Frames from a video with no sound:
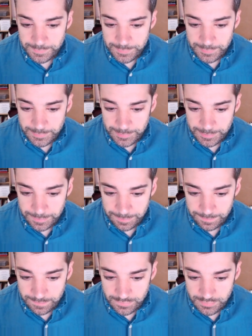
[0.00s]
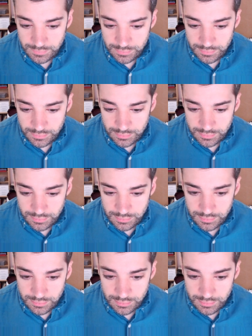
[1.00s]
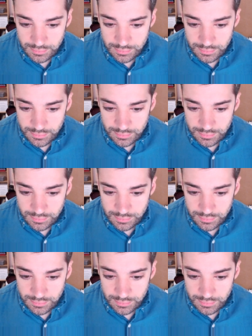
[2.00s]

Nothing is said.